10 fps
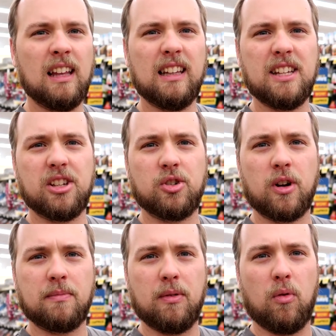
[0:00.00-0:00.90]
Lisa
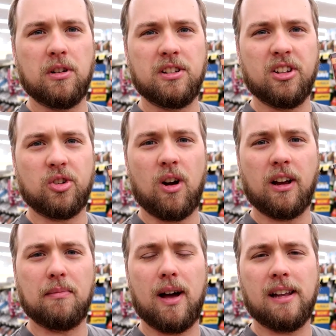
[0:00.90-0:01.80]
tricked me once into
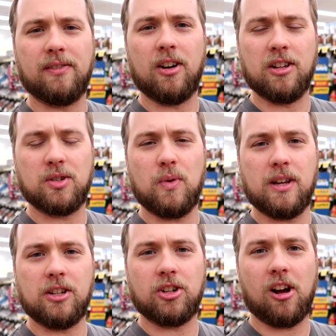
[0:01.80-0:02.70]
trying a bite of
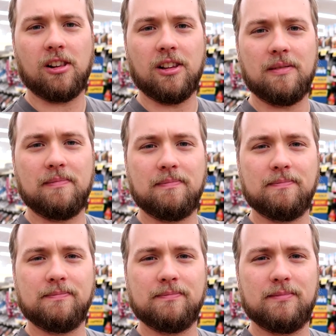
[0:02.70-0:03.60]
unsweetened chocolate.
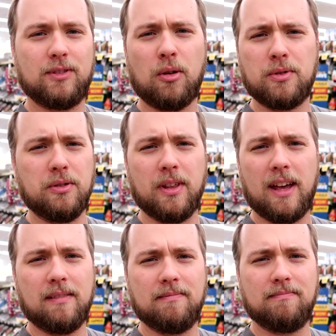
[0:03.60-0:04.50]
Don't do
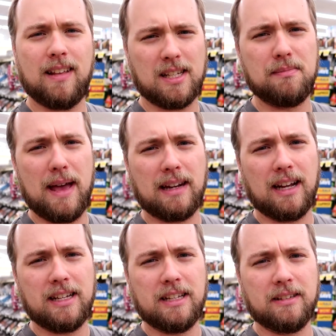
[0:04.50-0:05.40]
that. That's a bad
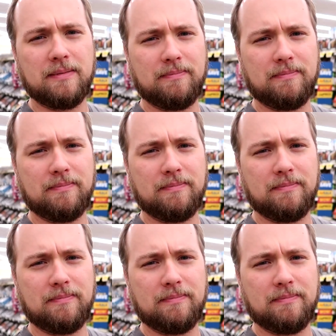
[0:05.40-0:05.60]
idea.